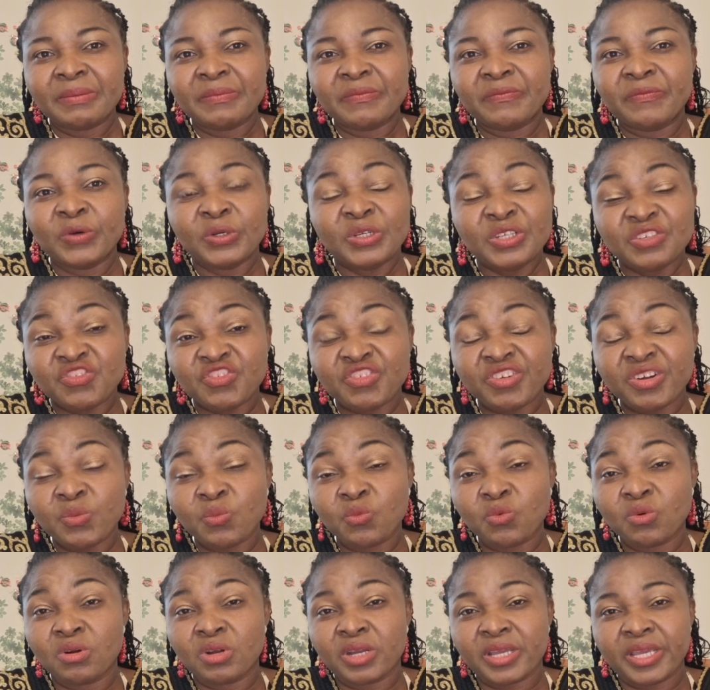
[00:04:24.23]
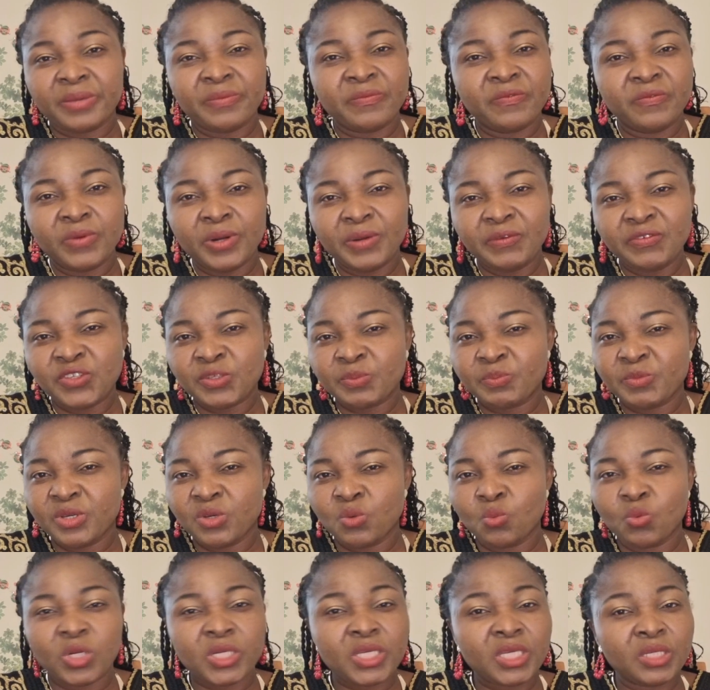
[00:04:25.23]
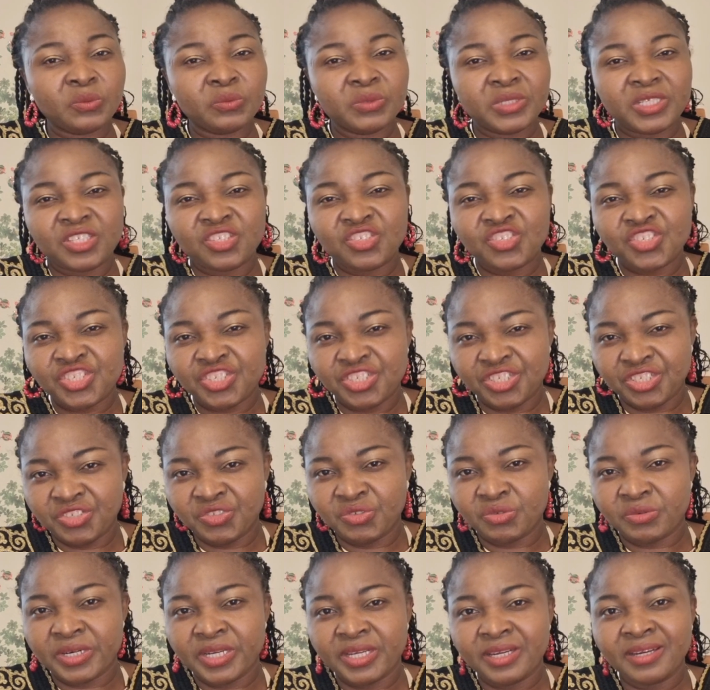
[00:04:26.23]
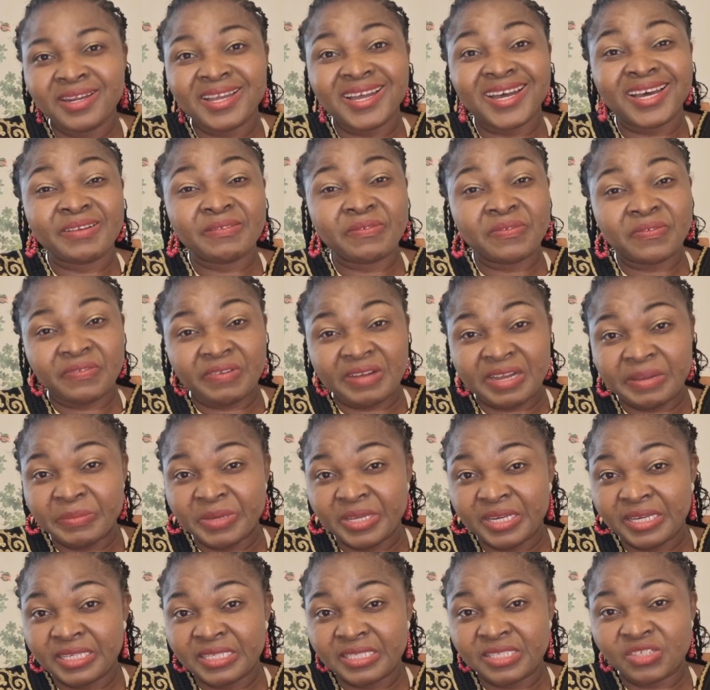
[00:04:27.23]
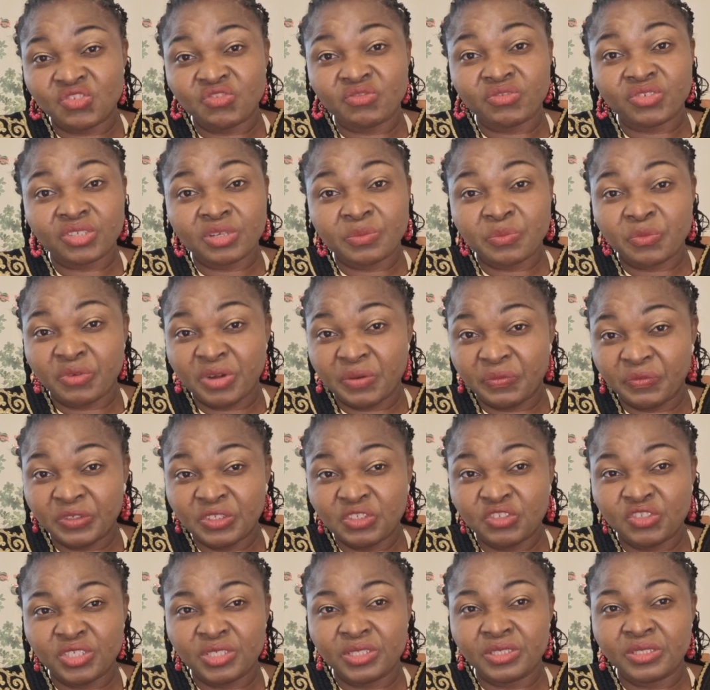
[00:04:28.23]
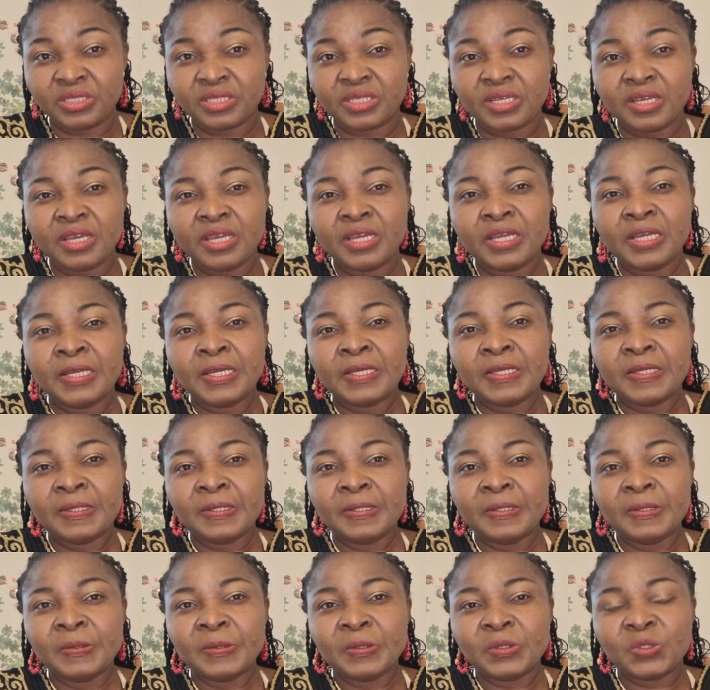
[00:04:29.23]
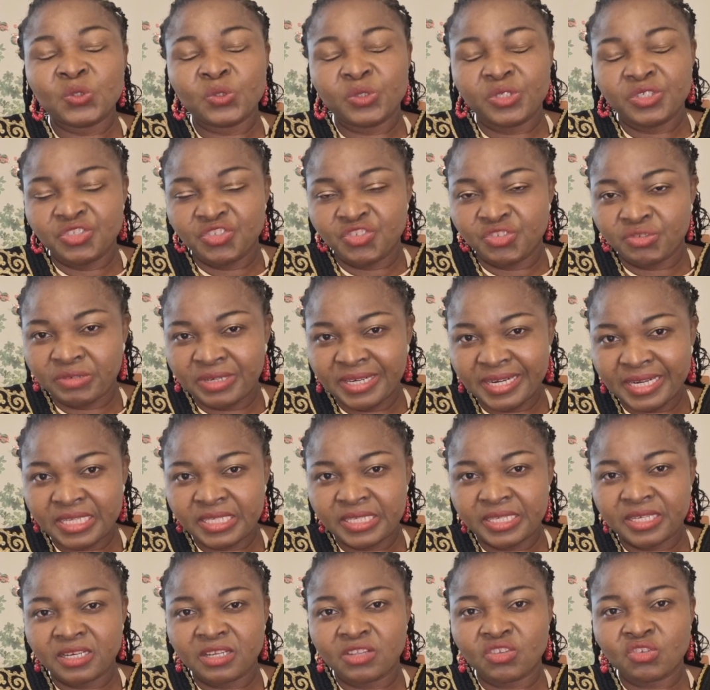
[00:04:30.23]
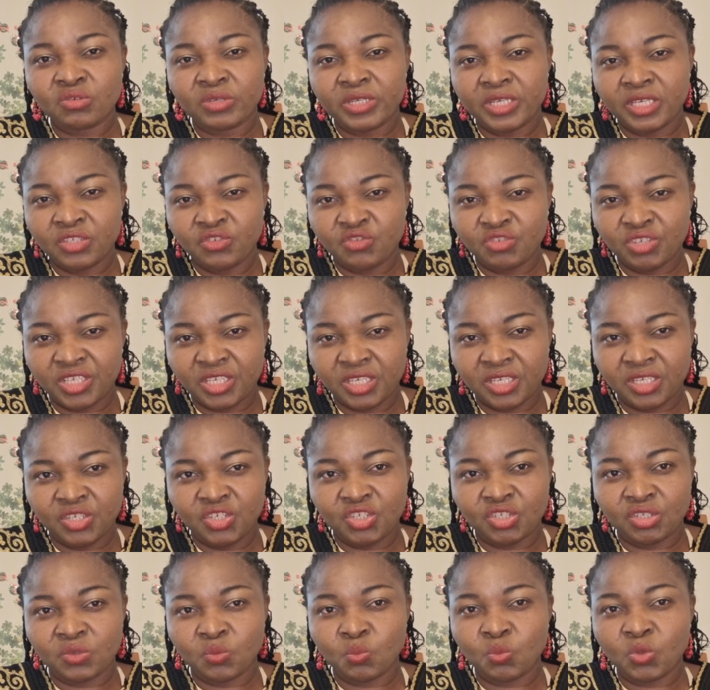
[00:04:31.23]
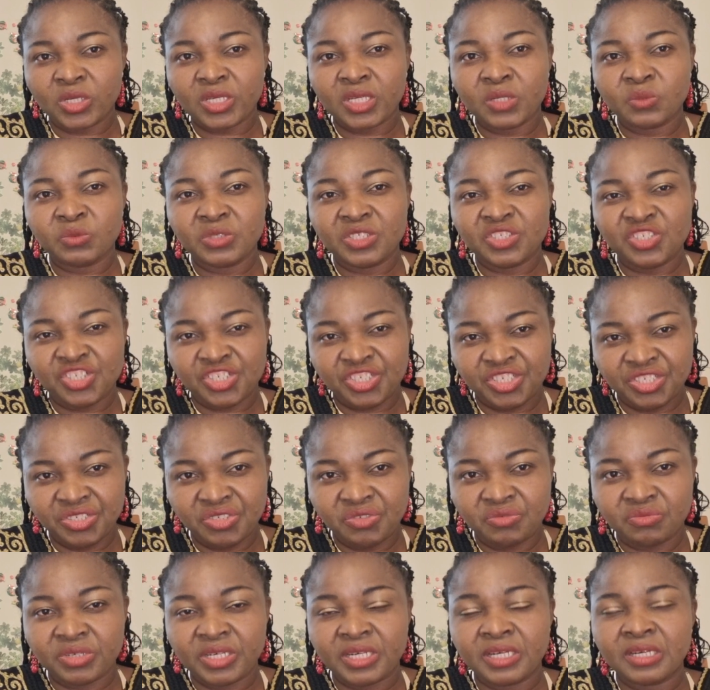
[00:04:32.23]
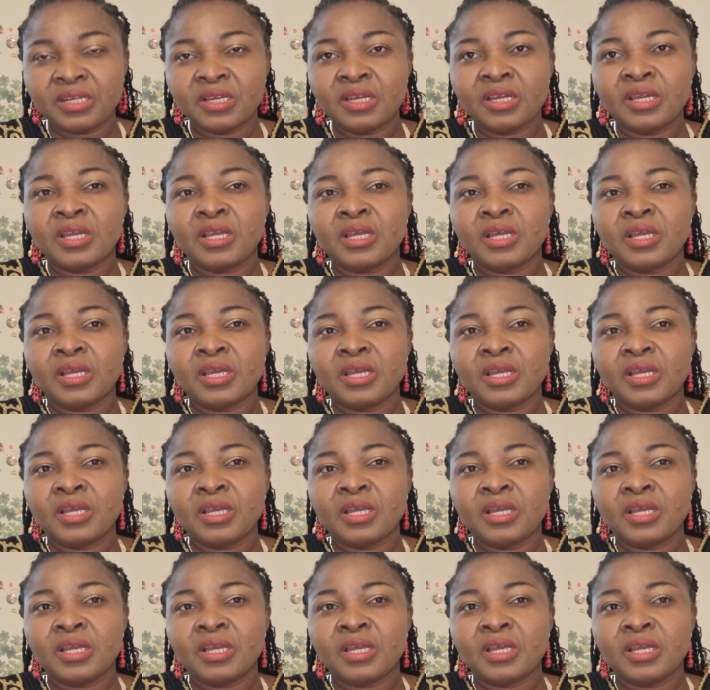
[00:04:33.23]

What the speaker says: voluntary work involves me working with children and families, some refugees, so it's related to education, working with children,